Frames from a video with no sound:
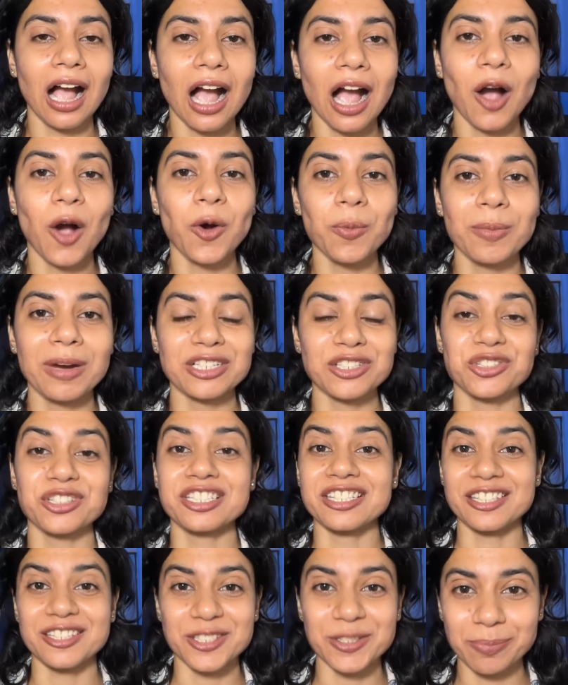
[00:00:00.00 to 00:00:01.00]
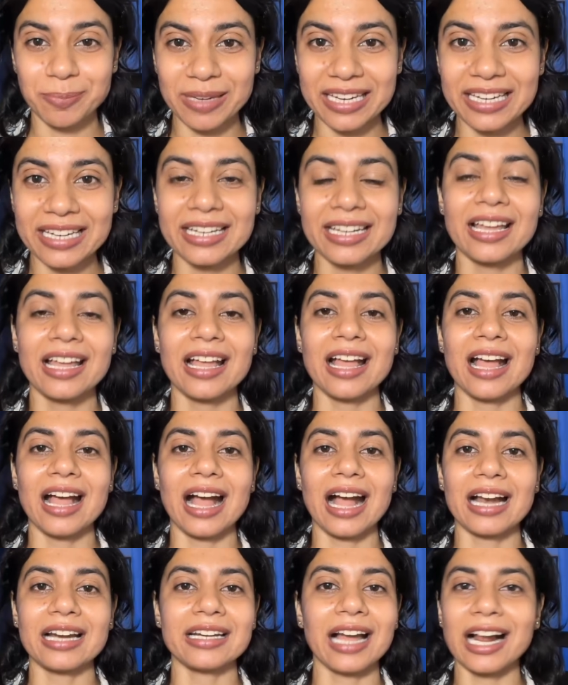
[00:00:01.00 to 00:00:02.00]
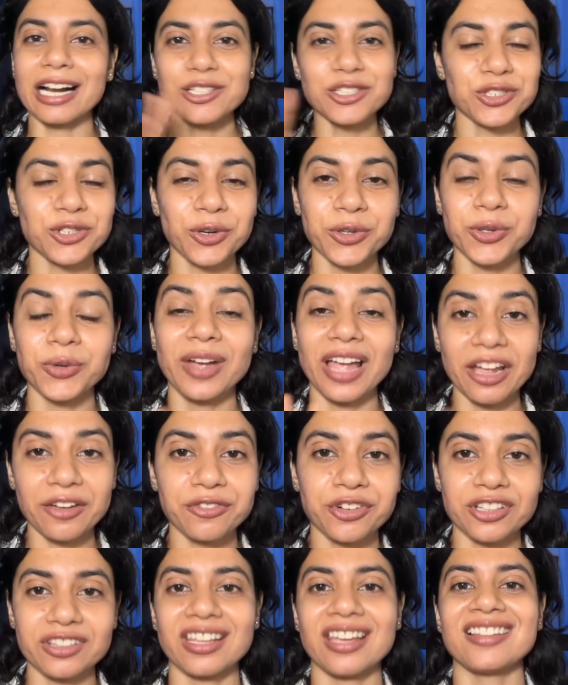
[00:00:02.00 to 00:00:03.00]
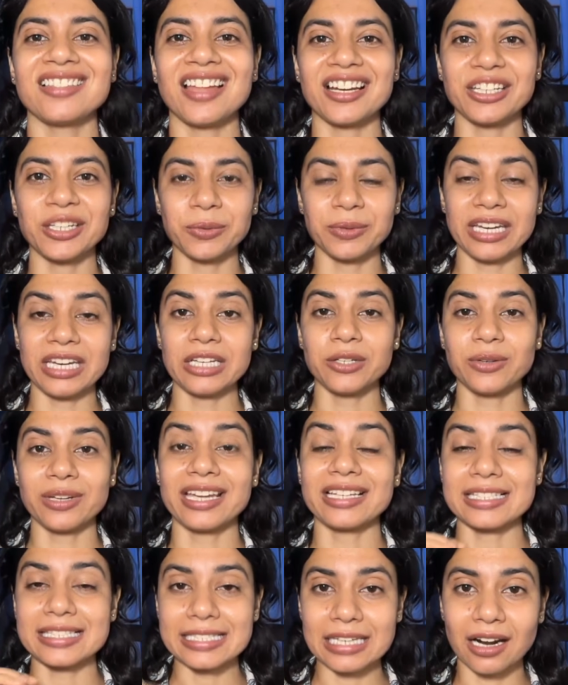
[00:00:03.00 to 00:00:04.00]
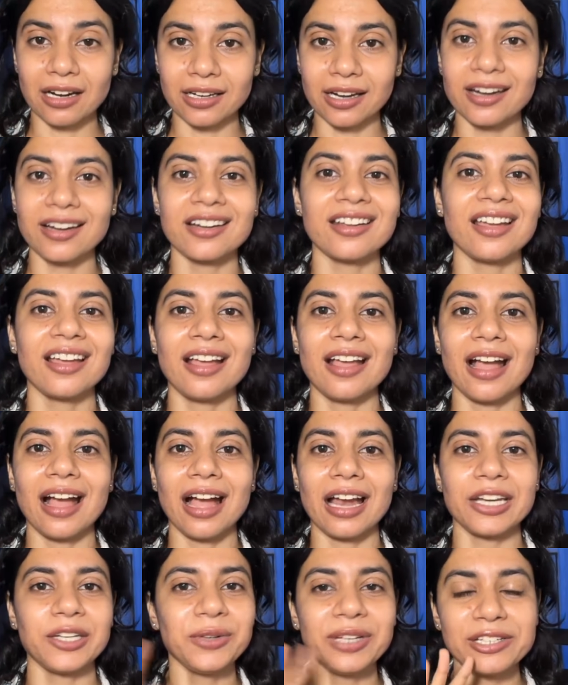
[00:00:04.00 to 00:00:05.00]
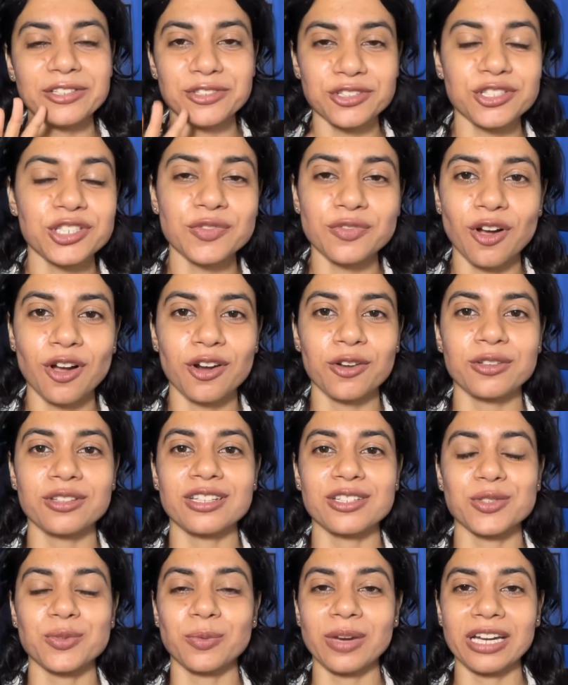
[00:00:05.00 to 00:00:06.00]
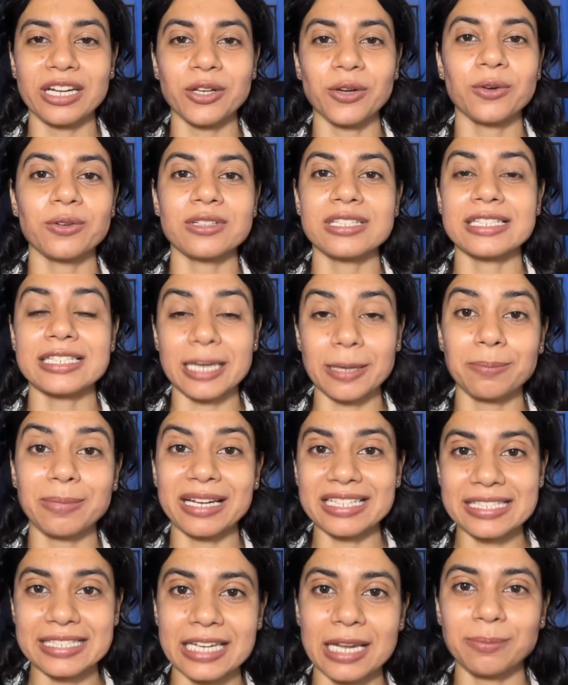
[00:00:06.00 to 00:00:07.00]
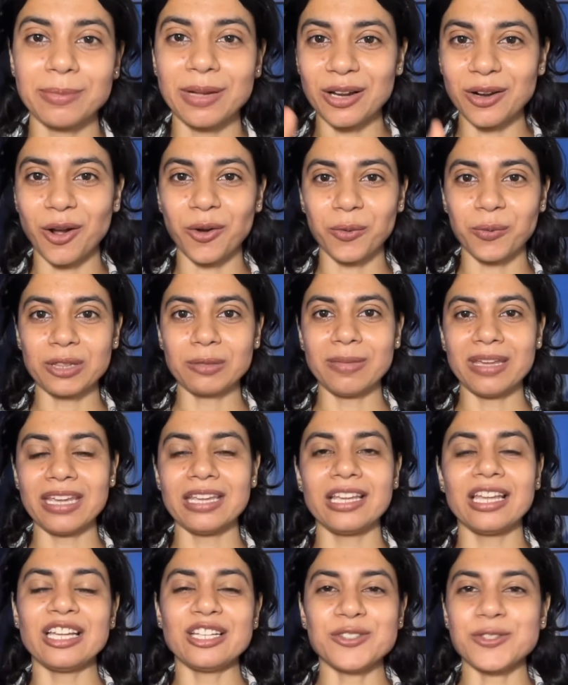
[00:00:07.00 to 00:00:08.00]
how much is the speed, and I'll show you everything that you need to get started, and you can just follow this video step by step along with me.